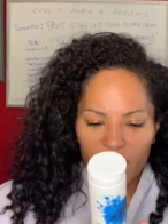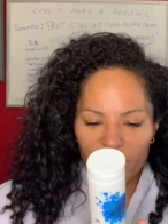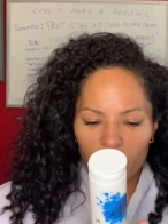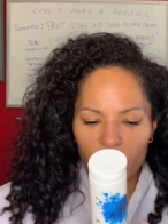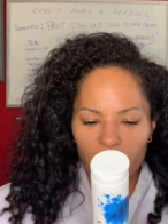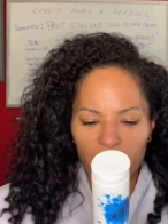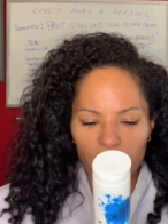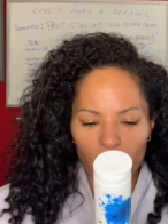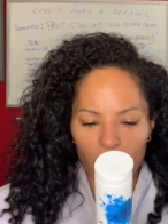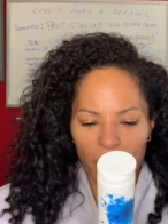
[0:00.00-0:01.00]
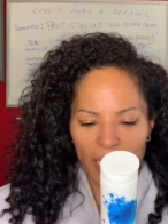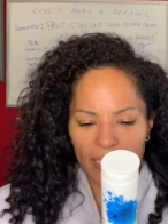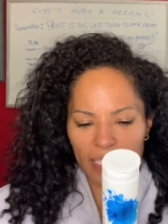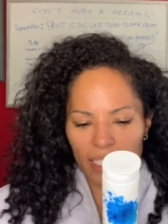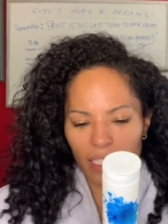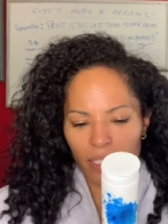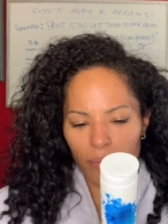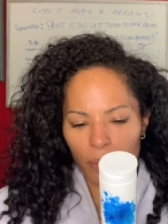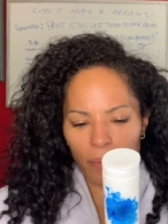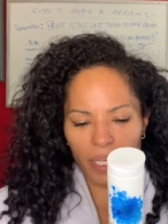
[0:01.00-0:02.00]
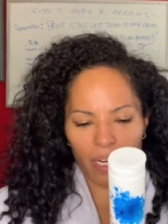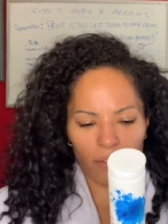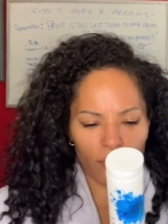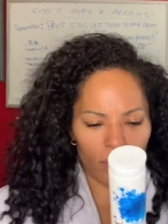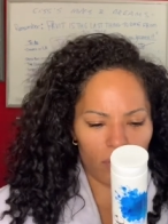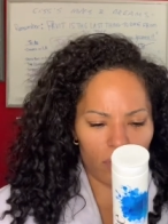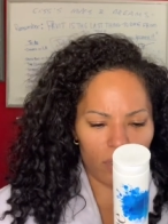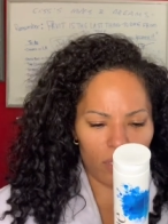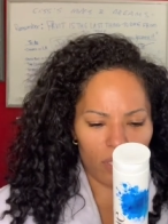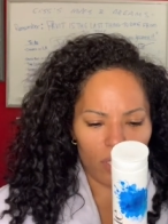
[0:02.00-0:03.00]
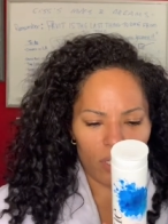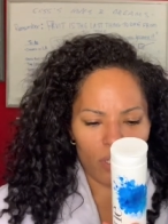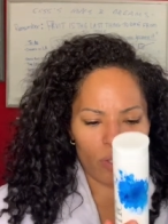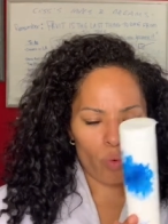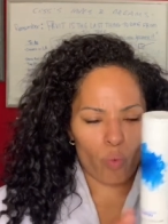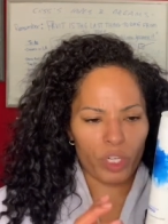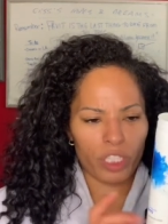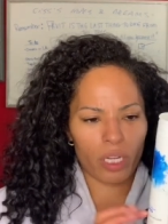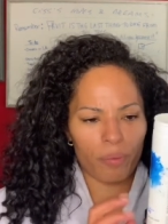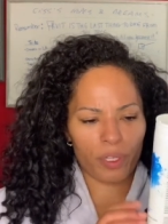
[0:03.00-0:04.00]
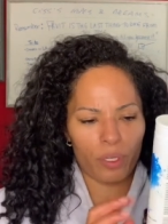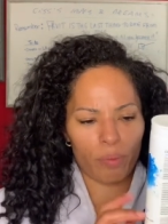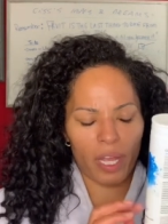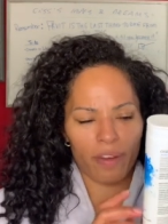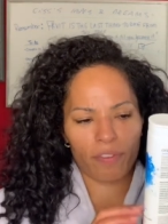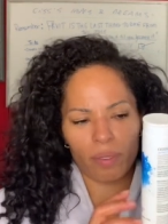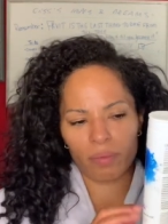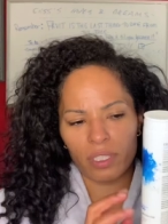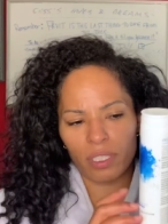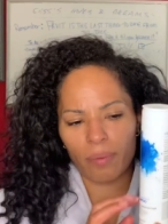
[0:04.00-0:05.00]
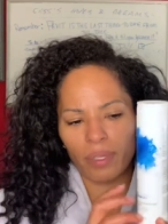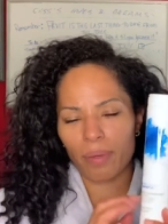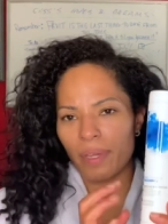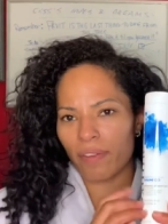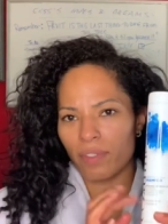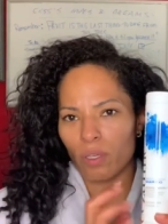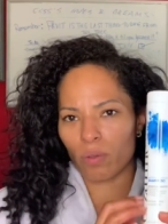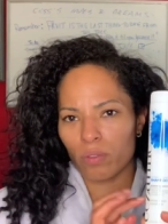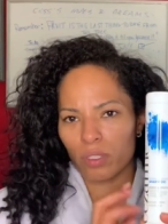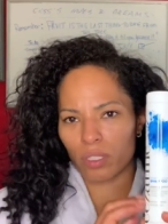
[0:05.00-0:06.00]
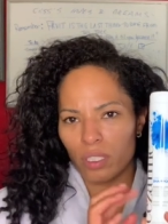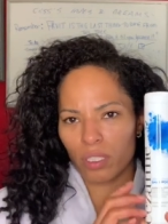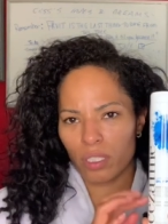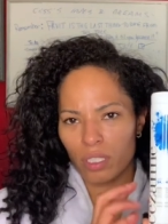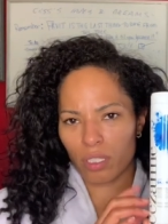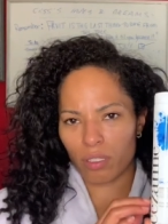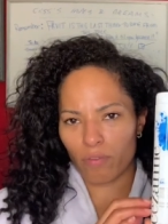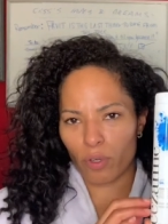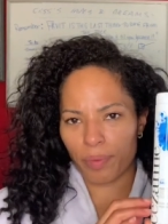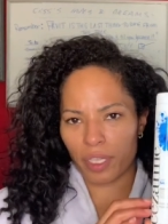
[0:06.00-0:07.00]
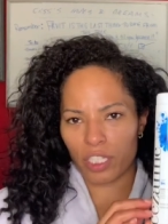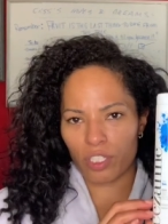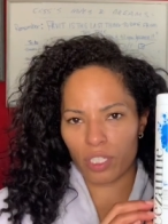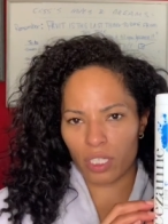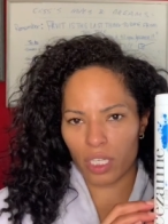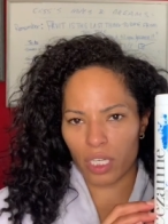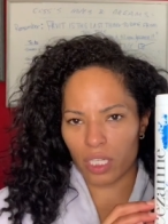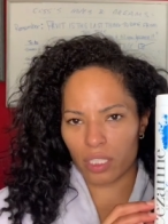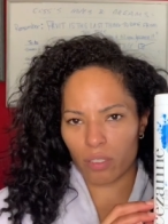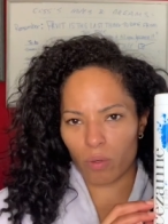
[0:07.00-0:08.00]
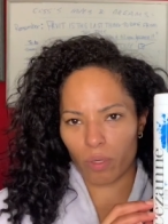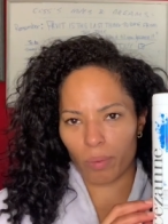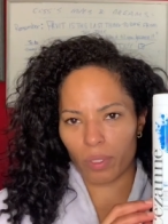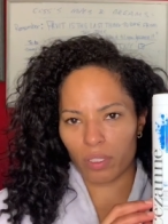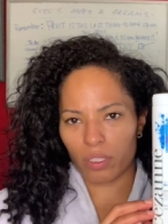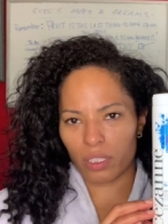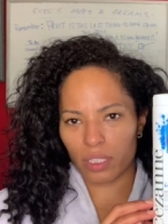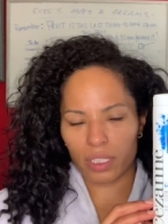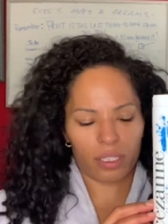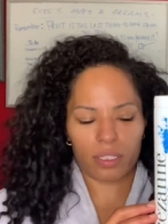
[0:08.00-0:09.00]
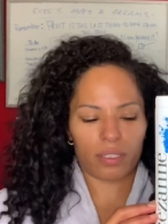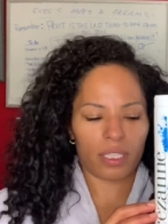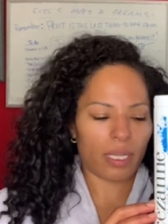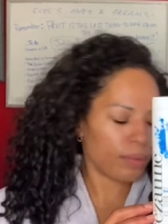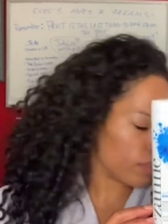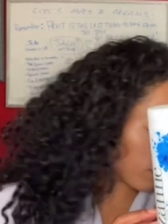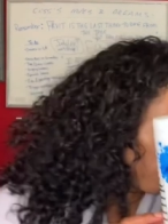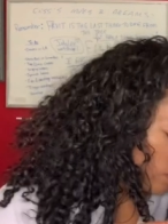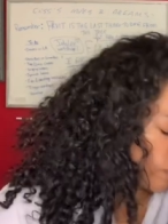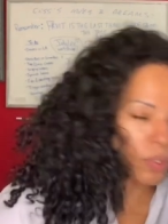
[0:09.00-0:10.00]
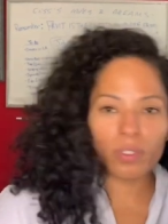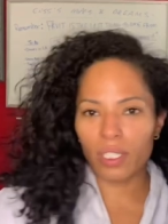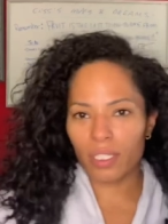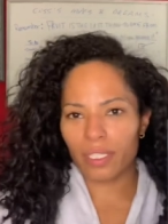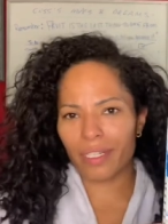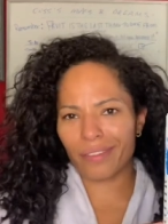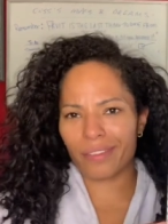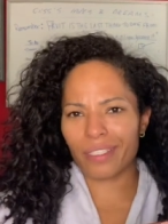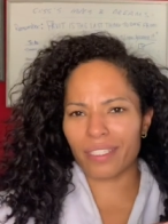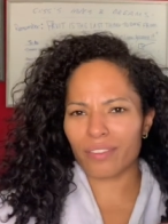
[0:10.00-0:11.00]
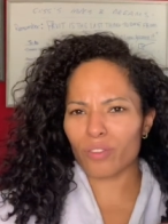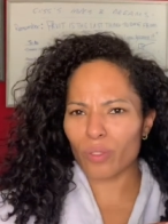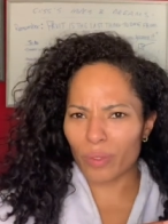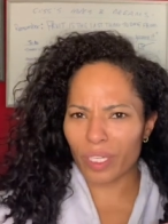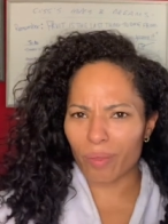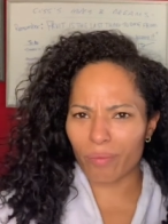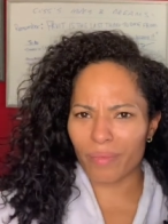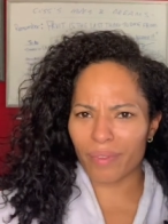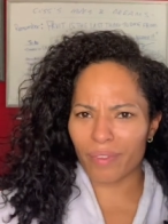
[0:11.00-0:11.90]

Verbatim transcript: the ingredients are amazing, but be careful which company you buy it from because some of them have the older formulation and it's horrible. It's absolutely horrible. It has like sodium